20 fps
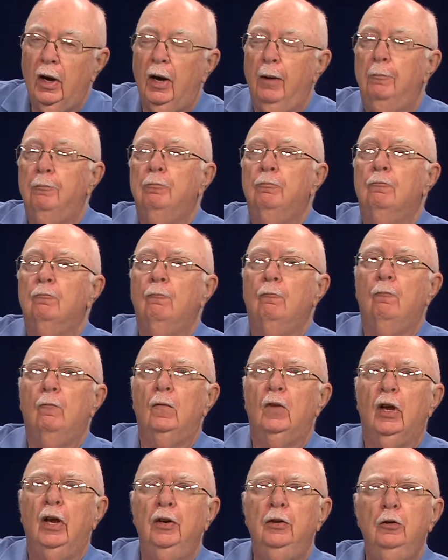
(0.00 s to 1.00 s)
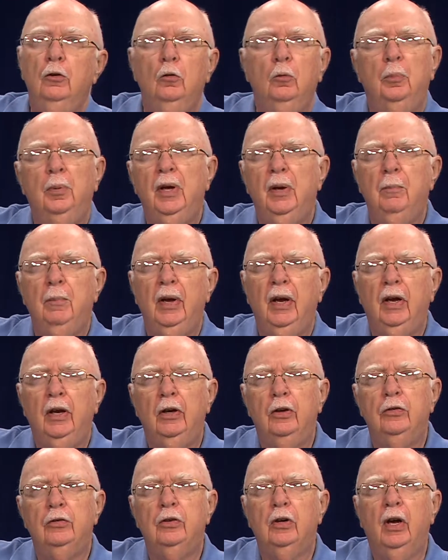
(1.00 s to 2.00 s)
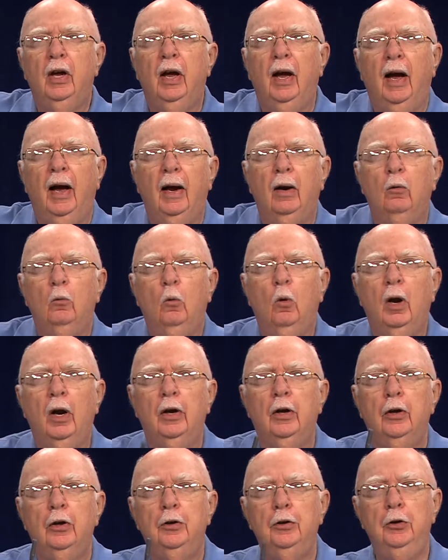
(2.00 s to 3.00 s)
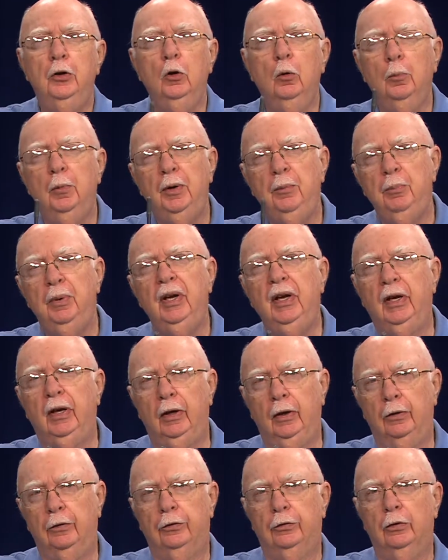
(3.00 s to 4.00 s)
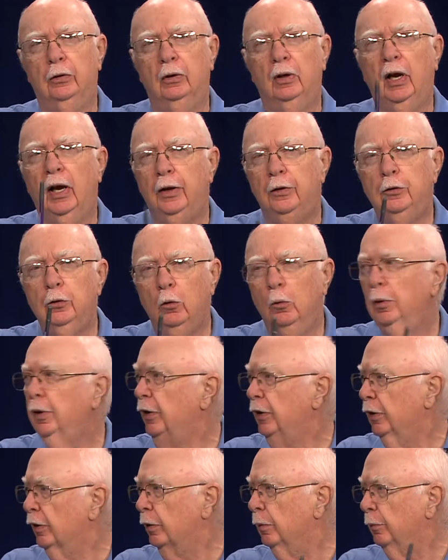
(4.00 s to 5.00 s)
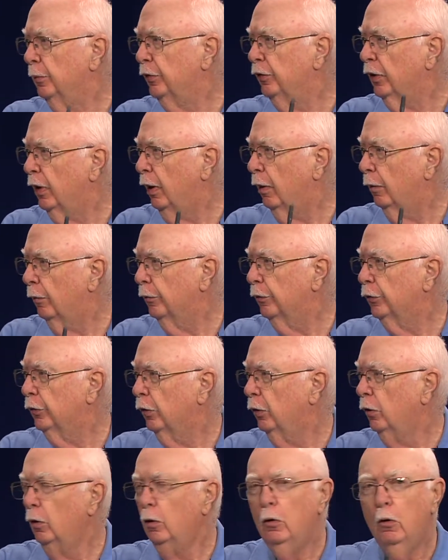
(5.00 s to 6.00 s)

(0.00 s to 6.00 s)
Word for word: Uh, and you'll be amazed at what human beings are doing to themselves